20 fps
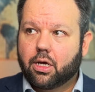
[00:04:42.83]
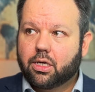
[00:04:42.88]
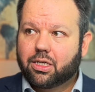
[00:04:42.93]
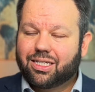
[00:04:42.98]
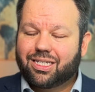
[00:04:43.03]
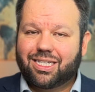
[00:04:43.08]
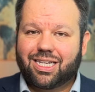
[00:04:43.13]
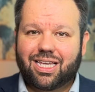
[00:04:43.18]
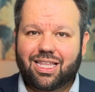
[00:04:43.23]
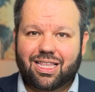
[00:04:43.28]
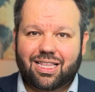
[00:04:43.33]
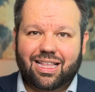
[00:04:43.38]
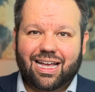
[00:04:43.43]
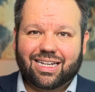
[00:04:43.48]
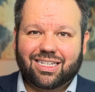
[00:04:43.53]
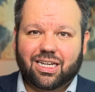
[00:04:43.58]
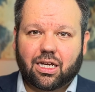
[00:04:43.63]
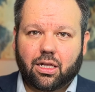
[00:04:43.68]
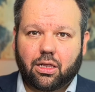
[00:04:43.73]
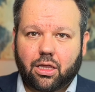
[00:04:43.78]
see that
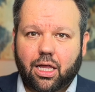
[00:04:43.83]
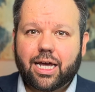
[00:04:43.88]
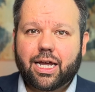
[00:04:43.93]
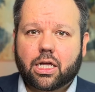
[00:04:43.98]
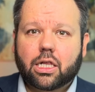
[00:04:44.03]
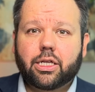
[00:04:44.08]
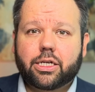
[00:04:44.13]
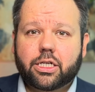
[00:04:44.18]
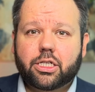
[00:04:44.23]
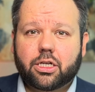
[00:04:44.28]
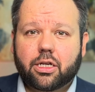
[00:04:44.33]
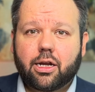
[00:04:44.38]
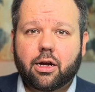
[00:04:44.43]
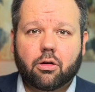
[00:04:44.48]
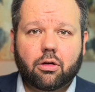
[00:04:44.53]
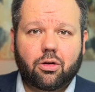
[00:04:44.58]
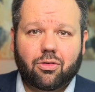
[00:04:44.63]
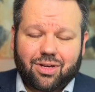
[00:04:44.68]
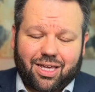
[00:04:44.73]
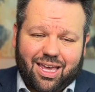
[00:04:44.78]
that's a likely
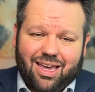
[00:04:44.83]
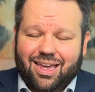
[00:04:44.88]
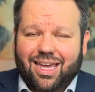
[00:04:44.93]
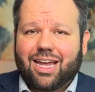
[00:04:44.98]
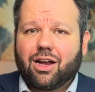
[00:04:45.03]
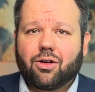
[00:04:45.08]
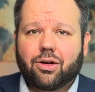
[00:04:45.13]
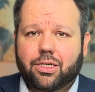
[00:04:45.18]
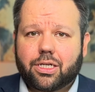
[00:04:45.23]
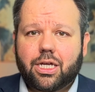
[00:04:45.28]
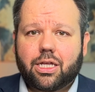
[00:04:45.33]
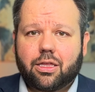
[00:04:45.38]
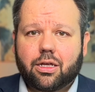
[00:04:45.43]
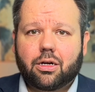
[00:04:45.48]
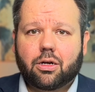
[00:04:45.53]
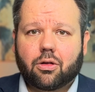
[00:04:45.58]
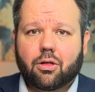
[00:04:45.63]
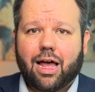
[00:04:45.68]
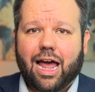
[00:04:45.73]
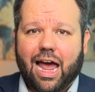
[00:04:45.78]
scenario. Can't guarantee that
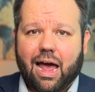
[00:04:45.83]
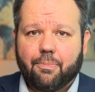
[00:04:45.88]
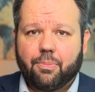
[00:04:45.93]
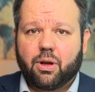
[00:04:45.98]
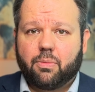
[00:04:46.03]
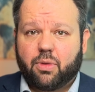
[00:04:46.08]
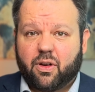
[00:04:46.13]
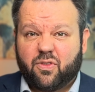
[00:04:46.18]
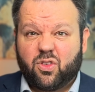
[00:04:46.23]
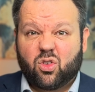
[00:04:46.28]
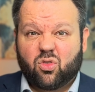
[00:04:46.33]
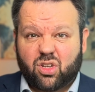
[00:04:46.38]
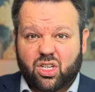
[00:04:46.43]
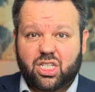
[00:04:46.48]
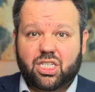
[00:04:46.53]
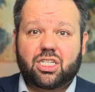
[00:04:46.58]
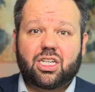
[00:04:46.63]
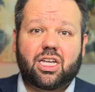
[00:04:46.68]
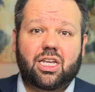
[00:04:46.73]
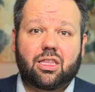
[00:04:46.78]
it'll happen, but if you can
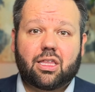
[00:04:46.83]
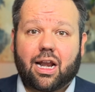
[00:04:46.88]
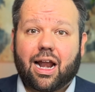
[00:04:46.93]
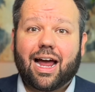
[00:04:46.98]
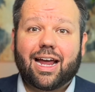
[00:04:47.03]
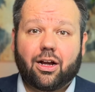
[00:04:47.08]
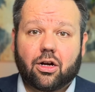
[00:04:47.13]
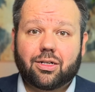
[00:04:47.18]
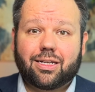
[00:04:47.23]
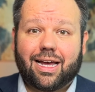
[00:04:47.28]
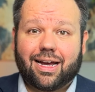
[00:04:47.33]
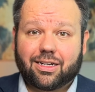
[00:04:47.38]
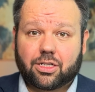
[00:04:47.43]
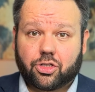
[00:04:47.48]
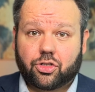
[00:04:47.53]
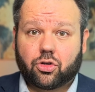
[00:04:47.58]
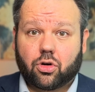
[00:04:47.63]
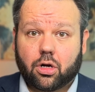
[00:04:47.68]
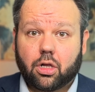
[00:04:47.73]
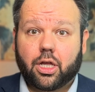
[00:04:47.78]
see that higher
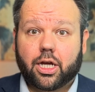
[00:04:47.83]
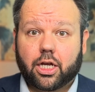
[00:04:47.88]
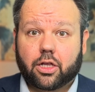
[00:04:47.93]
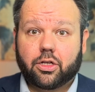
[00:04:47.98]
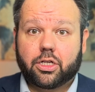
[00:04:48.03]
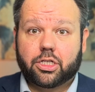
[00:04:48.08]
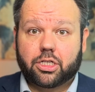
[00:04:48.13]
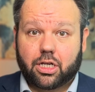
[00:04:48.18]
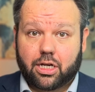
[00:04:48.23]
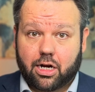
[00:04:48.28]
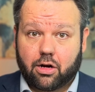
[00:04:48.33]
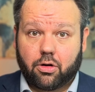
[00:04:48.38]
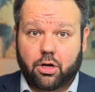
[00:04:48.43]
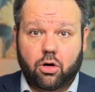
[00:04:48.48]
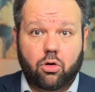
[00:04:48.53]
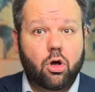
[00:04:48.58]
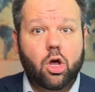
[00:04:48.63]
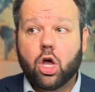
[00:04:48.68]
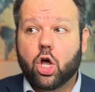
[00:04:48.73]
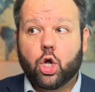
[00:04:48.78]
taxes are a likely
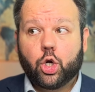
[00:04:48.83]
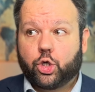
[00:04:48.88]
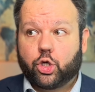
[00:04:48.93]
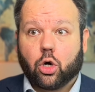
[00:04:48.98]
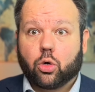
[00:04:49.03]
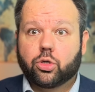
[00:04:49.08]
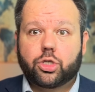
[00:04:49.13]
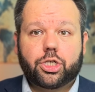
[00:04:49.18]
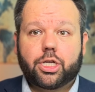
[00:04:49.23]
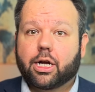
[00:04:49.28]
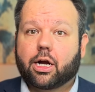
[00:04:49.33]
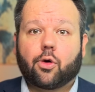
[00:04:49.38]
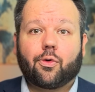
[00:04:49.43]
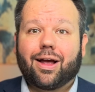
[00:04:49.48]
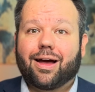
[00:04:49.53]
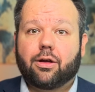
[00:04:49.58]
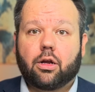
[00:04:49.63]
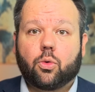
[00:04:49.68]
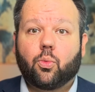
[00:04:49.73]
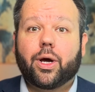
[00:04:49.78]
scenario, don't stick
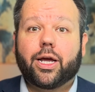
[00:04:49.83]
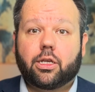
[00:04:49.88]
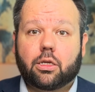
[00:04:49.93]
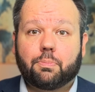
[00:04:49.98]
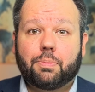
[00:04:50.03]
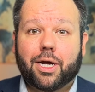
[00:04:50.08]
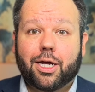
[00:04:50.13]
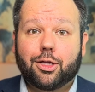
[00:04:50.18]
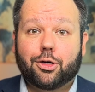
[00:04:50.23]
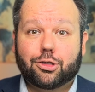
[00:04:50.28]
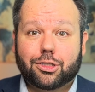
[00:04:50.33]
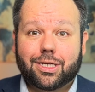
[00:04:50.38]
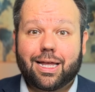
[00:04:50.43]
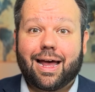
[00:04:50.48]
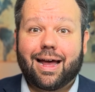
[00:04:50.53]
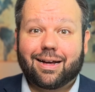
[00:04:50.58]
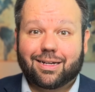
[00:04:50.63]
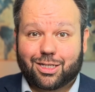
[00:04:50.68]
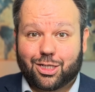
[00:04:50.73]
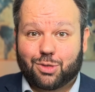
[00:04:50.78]
around and wait to pay those
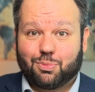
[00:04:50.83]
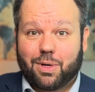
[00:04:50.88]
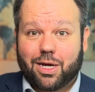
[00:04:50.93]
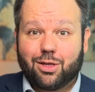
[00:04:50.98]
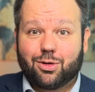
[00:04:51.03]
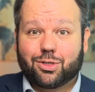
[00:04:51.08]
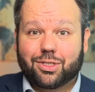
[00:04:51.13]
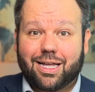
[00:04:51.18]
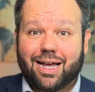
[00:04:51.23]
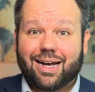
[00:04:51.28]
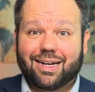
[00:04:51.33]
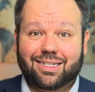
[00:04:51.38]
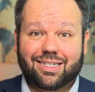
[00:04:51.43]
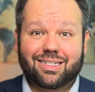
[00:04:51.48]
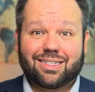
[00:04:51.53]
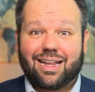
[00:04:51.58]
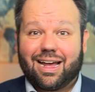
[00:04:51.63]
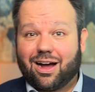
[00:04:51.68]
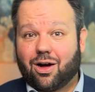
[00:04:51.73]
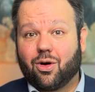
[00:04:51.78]
taxes. Pay those
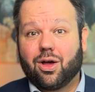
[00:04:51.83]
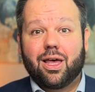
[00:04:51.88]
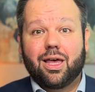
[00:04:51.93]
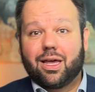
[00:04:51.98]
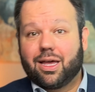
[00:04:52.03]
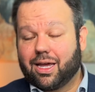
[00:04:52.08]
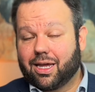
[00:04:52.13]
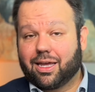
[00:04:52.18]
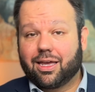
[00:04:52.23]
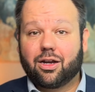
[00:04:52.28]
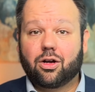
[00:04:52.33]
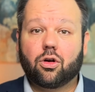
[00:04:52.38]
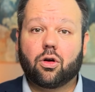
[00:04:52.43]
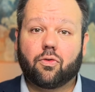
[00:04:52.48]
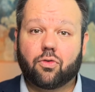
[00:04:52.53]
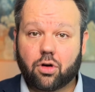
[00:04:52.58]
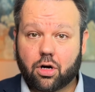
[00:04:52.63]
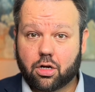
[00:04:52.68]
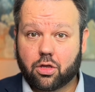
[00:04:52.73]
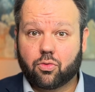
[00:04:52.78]
taxes now and get it
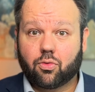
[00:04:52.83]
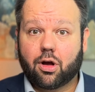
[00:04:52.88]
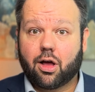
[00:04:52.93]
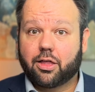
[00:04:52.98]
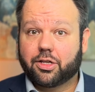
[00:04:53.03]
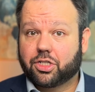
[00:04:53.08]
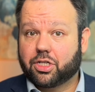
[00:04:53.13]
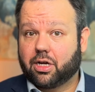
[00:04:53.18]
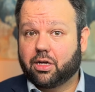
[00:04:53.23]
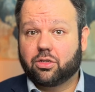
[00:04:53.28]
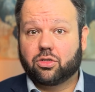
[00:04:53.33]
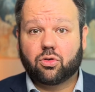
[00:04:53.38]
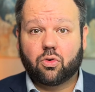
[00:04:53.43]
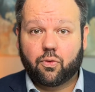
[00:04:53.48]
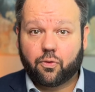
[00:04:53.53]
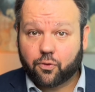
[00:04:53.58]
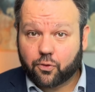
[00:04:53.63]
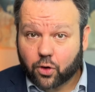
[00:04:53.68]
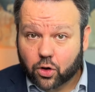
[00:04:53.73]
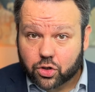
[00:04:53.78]
over onto the Roth side. So,
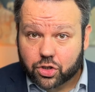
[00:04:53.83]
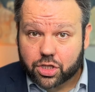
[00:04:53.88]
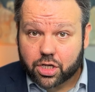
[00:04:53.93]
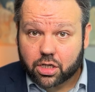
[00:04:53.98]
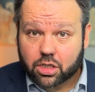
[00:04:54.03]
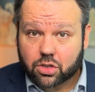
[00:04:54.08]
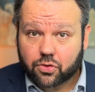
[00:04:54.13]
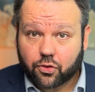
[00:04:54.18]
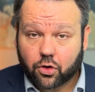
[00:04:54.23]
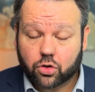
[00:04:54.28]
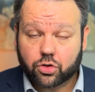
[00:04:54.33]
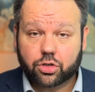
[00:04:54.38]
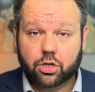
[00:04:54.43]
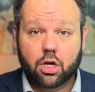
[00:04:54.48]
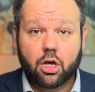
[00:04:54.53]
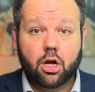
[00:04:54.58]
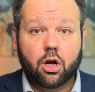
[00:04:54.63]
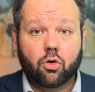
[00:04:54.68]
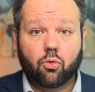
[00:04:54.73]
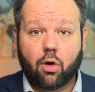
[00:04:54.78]
first things first,
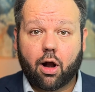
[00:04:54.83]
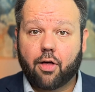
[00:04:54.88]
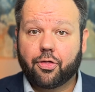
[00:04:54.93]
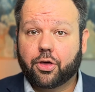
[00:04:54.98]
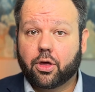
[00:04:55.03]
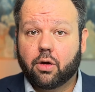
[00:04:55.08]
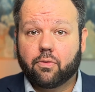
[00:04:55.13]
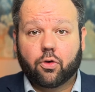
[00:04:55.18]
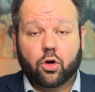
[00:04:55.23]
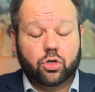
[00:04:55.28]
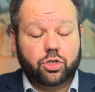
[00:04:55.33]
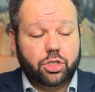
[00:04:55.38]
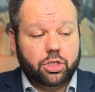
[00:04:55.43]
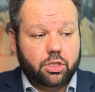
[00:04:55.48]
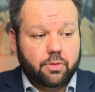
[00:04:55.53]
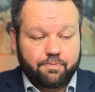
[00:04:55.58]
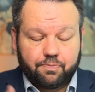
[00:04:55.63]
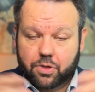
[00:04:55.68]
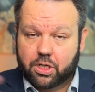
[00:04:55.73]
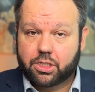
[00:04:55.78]
Roth
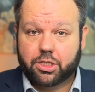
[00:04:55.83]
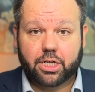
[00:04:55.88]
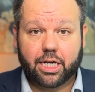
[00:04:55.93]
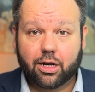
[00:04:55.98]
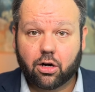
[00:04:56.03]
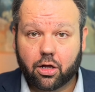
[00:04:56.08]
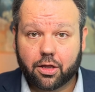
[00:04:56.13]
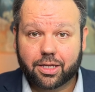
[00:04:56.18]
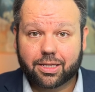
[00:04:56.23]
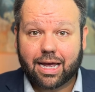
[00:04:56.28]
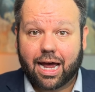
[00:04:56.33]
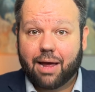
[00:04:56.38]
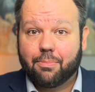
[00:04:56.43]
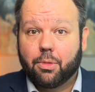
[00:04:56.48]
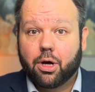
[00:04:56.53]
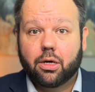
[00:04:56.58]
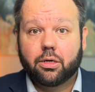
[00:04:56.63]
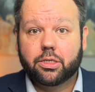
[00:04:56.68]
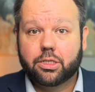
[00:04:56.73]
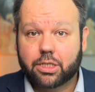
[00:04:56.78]
conversions, say it all the time,
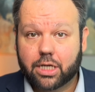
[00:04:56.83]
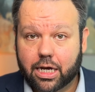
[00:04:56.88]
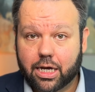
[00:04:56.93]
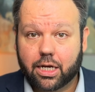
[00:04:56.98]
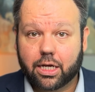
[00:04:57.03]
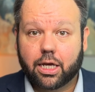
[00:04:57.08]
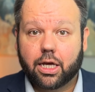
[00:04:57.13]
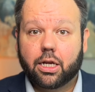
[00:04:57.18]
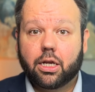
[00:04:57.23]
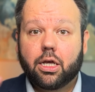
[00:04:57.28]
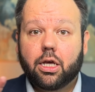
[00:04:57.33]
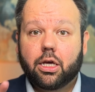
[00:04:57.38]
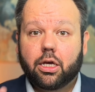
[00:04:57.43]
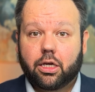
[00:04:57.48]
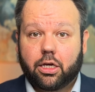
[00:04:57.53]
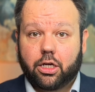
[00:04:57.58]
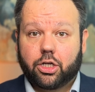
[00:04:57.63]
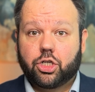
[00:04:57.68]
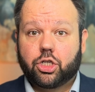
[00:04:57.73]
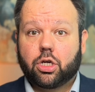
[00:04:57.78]
say it again.
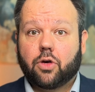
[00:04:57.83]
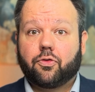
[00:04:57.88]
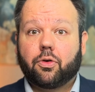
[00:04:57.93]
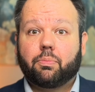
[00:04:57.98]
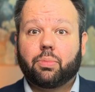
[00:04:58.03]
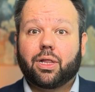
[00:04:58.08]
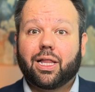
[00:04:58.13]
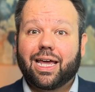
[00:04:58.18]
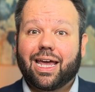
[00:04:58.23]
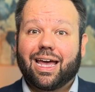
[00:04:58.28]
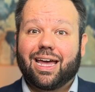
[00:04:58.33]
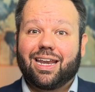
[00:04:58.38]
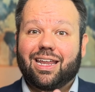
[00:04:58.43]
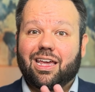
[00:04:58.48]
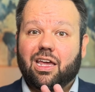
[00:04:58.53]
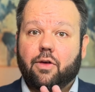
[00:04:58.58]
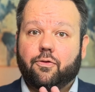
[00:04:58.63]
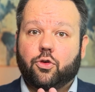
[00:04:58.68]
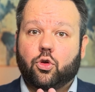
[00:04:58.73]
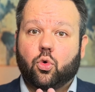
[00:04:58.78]
Get yourself a plan
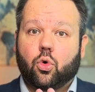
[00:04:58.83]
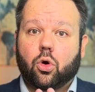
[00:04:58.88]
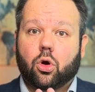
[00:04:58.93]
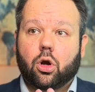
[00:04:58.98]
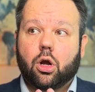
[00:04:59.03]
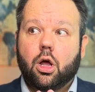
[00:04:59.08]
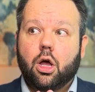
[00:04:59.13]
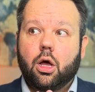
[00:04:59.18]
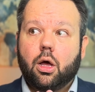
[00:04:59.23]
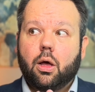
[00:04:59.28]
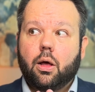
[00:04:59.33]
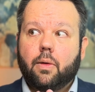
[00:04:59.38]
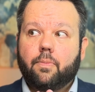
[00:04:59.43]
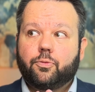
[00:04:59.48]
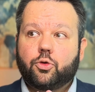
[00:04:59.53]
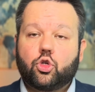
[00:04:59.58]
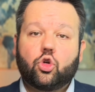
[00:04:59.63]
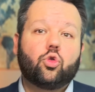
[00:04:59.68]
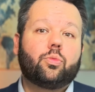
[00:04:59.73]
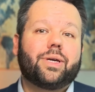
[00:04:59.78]
if you're
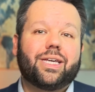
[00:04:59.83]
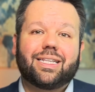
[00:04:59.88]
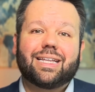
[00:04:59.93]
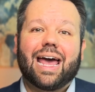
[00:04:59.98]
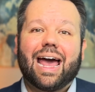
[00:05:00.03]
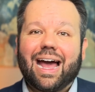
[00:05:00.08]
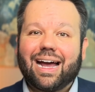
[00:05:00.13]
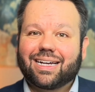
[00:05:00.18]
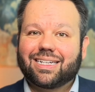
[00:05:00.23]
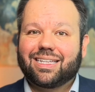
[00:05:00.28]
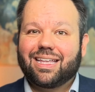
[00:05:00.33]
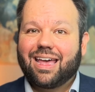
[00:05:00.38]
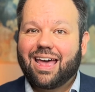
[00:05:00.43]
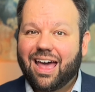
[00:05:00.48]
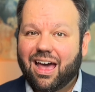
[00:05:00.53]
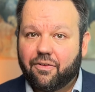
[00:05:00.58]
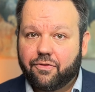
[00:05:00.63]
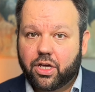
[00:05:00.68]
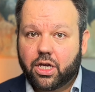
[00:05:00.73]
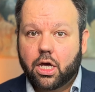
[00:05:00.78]
to be taxed
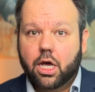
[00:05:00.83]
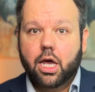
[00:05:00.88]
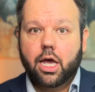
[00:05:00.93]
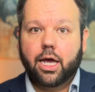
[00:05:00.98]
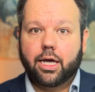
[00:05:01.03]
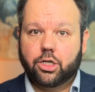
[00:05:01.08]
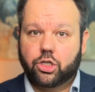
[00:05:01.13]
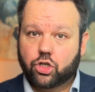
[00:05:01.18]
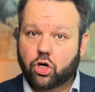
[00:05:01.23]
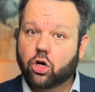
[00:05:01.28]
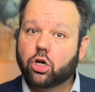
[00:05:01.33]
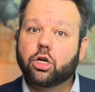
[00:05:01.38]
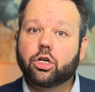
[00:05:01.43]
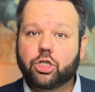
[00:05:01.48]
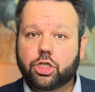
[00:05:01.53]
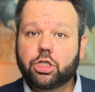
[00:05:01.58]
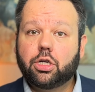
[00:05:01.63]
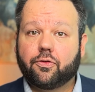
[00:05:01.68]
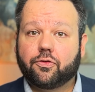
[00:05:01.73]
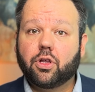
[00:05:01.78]
heavy and start
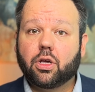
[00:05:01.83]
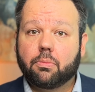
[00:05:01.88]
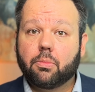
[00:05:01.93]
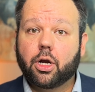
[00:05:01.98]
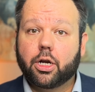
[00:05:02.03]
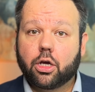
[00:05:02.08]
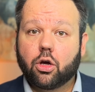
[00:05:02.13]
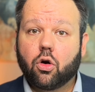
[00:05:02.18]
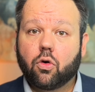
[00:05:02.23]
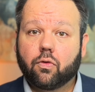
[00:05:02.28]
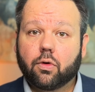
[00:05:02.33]
shifting money over.